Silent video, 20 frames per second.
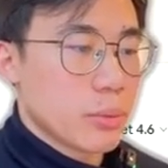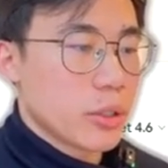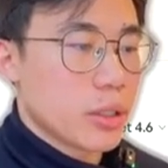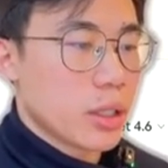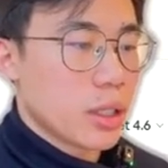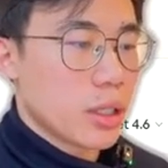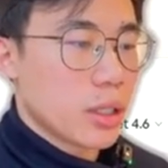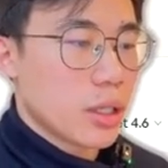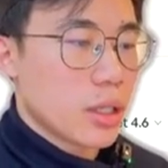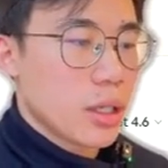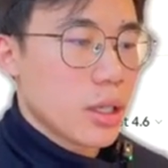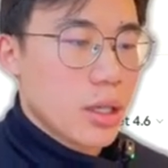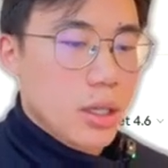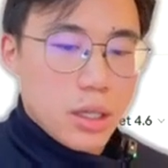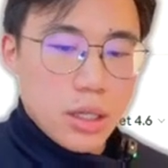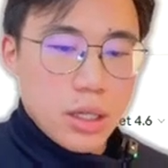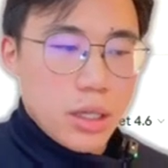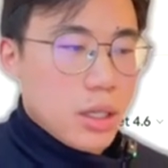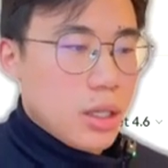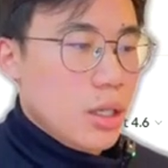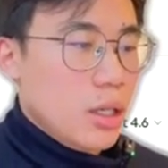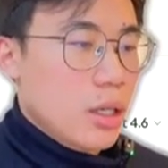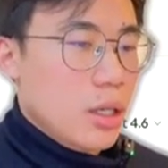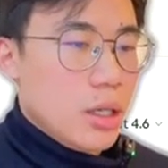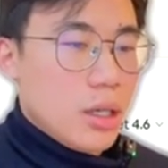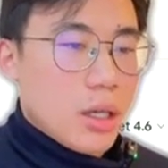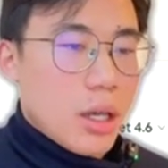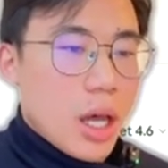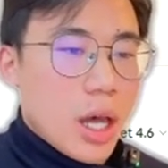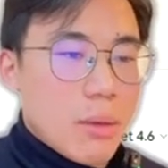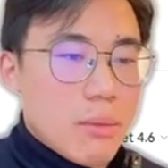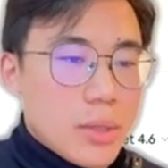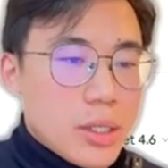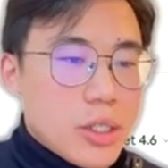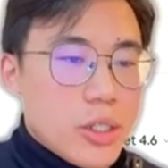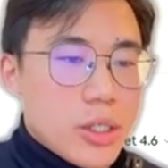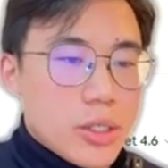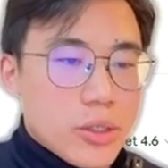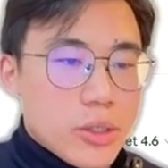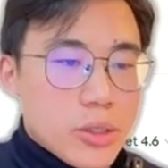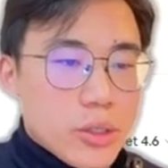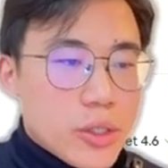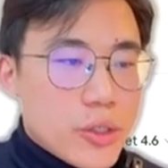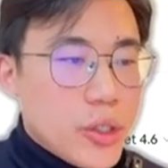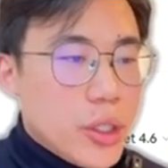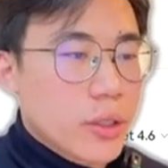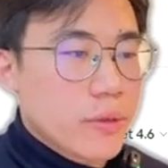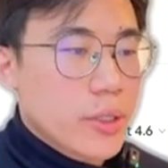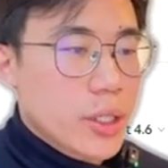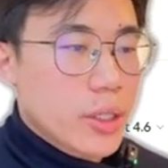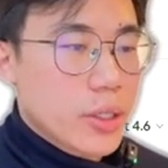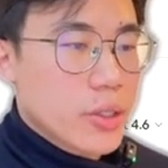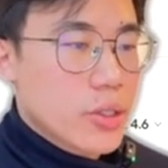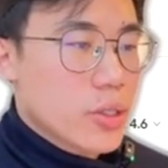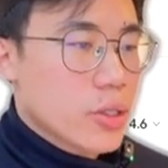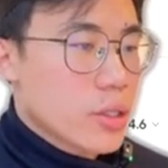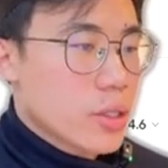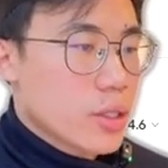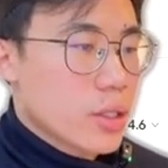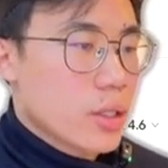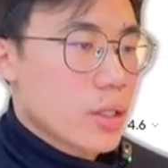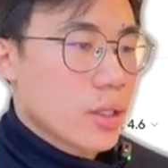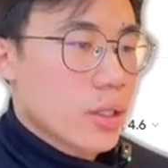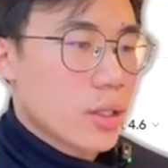booking. How much is your service?